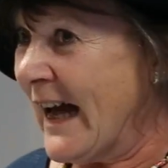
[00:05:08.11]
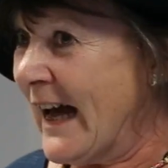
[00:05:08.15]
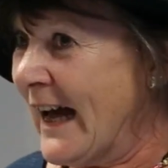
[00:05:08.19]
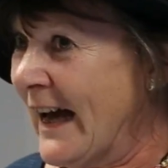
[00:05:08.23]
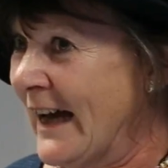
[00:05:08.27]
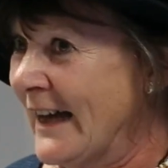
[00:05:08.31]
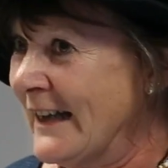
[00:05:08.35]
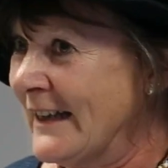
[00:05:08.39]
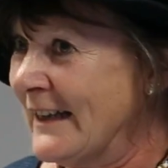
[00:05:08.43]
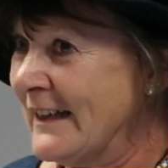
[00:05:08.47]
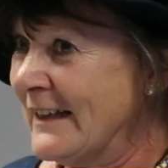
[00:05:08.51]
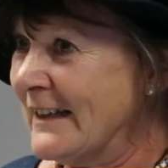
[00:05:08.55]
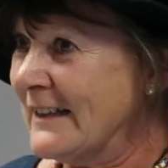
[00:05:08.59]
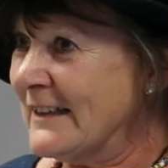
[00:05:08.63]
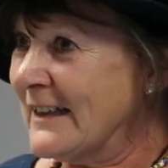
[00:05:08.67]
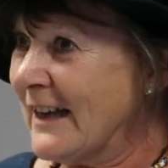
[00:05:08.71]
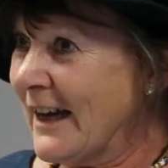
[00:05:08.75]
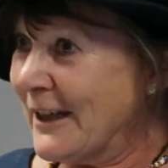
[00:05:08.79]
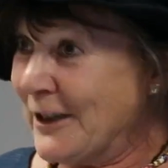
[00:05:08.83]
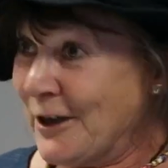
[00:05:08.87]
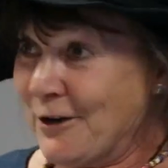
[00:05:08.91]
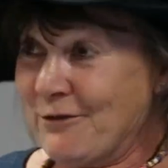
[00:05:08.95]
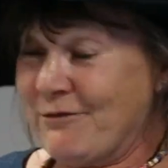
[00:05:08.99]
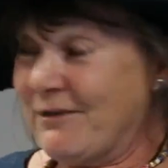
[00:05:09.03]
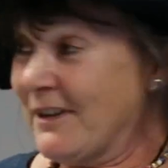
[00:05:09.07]
and
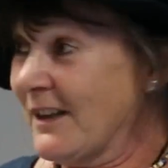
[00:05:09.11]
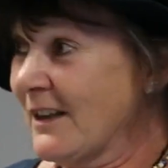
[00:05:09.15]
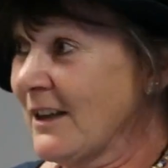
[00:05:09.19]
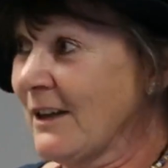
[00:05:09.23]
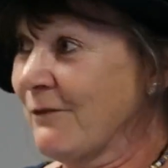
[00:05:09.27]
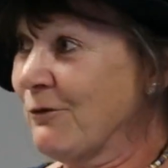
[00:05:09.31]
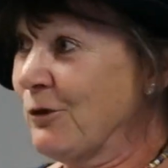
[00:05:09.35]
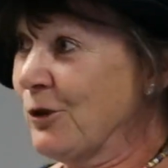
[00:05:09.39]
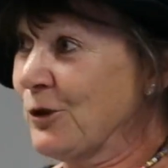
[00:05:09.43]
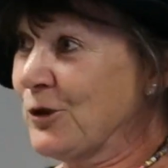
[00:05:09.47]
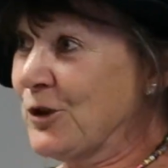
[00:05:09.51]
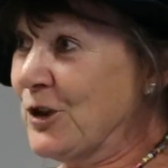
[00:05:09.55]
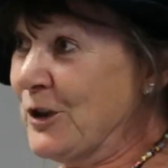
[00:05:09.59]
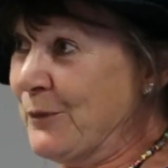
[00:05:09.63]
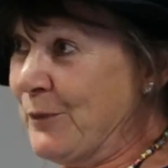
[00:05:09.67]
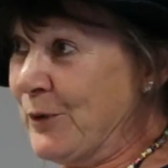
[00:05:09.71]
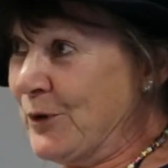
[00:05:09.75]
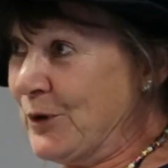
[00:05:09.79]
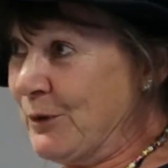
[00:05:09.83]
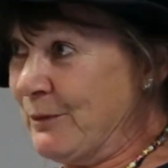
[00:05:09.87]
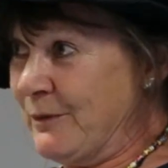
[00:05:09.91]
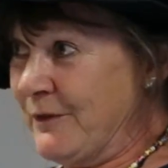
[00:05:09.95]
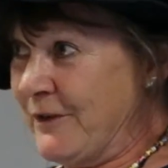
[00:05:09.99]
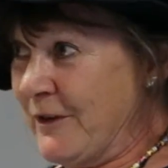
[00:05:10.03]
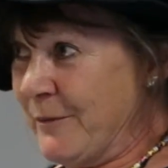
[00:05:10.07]
I don't think I've got to the
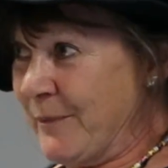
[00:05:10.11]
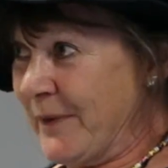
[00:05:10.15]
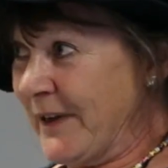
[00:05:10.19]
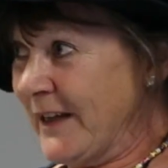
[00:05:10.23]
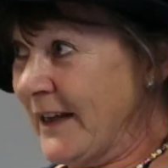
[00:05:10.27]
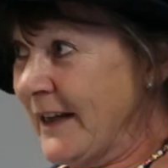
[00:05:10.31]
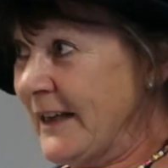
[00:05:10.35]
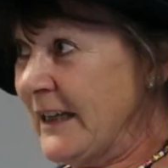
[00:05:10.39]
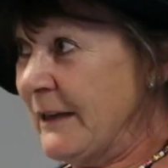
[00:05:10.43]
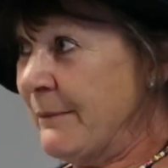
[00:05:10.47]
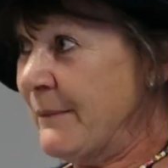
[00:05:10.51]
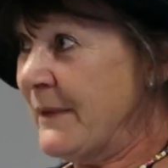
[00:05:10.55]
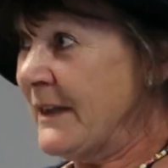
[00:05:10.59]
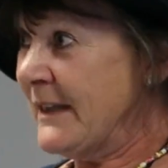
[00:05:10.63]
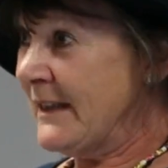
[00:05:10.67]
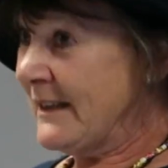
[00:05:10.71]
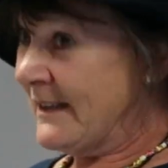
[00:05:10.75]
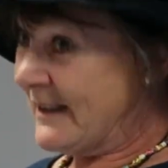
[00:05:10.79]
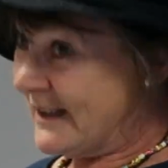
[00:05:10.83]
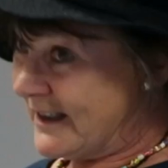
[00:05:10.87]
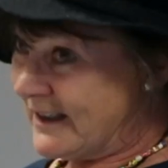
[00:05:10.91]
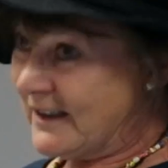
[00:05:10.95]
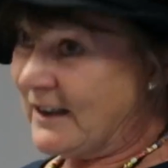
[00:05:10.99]
bottom of it by any means,